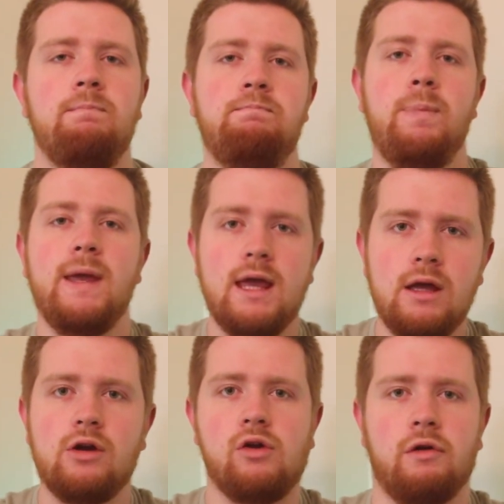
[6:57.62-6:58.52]

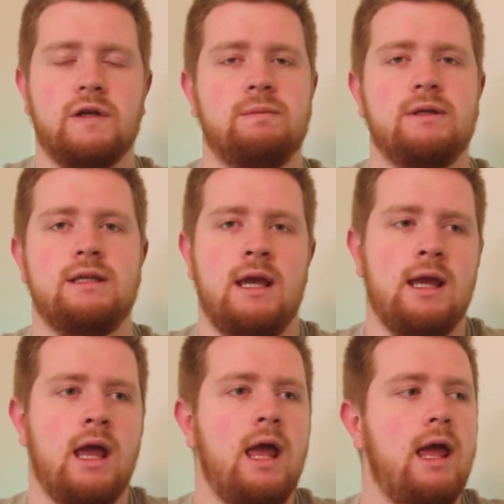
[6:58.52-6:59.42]
being
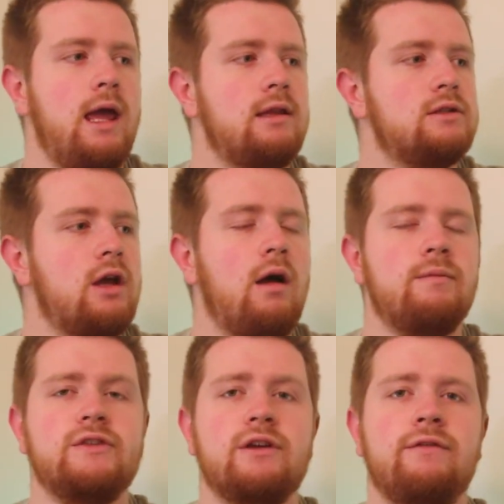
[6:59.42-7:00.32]
Christmassy, in
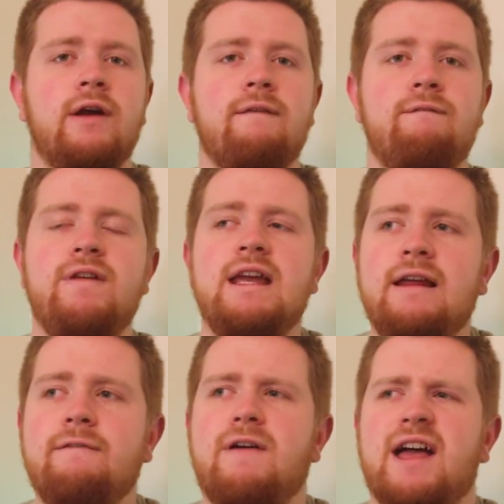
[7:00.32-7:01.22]
terms of
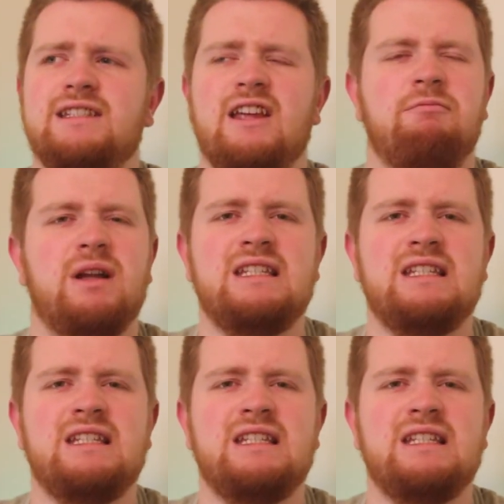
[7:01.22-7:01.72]
feeling festive, but